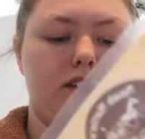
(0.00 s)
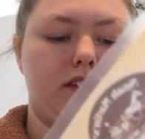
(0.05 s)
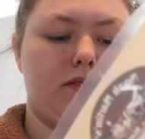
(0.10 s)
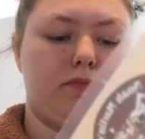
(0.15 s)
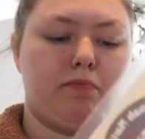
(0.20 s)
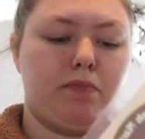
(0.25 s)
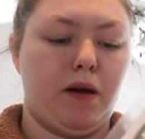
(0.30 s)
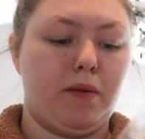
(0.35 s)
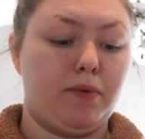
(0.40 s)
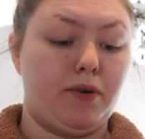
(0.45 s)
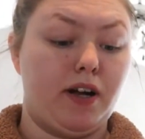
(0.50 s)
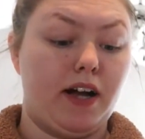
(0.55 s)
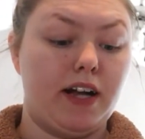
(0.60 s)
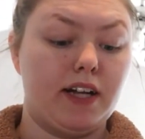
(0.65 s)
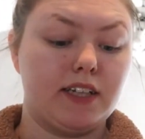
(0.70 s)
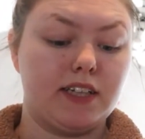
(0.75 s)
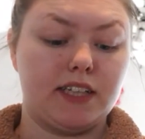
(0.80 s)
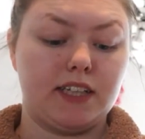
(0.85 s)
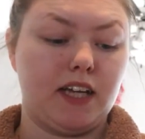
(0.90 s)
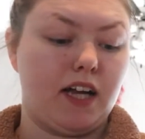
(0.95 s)
like
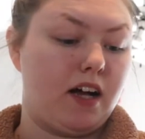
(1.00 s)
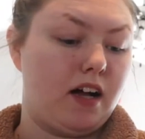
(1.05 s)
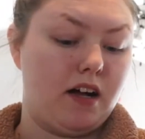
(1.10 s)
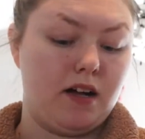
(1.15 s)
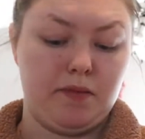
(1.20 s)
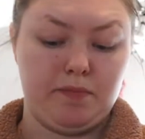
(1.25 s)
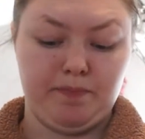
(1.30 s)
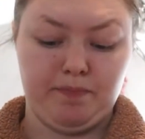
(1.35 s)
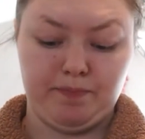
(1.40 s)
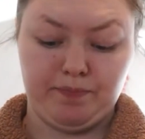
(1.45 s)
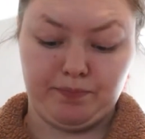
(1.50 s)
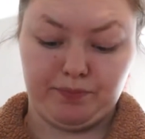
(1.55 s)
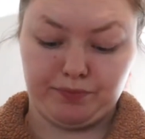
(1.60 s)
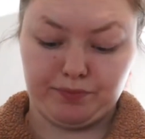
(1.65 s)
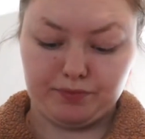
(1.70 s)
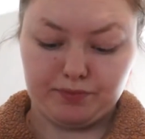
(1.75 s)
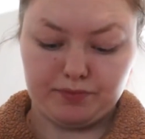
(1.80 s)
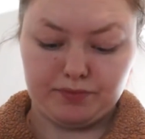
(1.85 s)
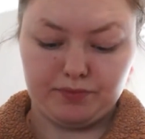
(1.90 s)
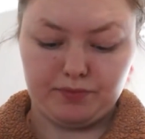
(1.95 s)
pepperettes.
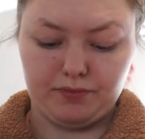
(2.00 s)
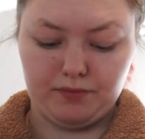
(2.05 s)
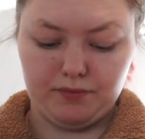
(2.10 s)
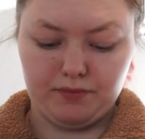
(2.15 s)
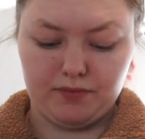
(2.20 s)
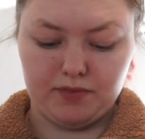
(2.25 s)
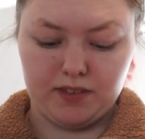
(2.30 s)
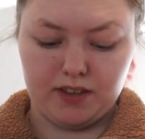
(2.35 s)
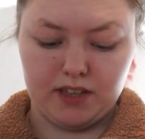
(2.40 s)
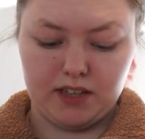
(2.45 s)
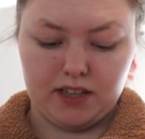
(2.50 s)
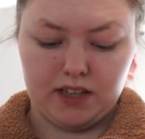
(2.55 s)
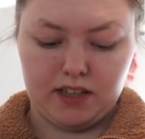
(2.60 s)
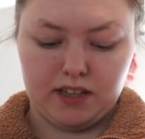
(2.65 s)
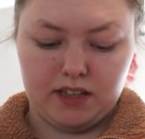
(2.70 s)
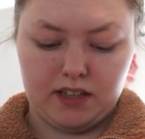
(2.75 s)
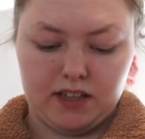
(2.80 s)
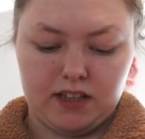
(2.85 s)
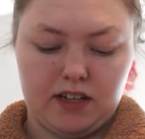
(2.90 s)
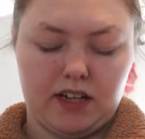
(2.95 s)

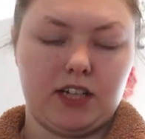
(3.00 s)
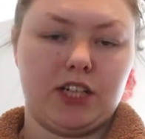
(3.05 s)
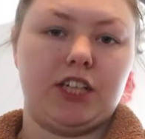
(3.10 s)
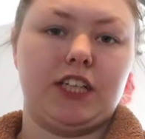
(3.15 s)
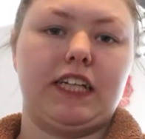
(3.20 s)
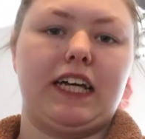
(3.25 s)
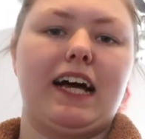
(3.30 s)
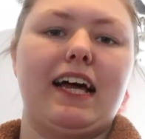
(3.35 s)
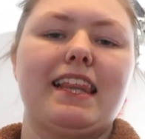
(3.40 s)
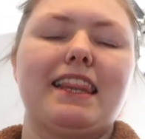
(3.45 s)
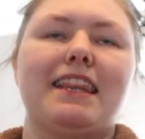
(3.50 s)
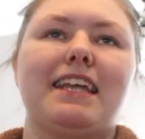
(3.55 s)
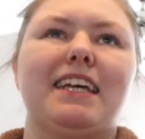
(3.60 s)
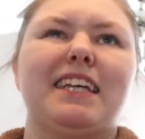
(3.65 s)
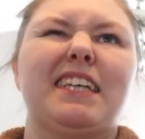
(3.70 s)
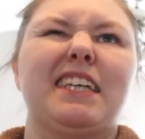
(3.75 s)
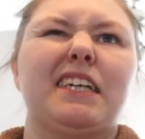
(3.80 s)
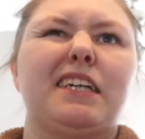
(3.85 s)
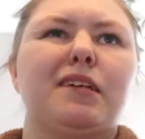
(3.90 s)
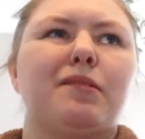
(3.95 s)
I just cut
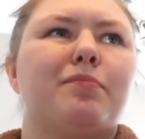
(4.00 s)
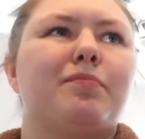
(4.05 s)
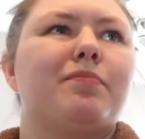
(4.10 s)
these up.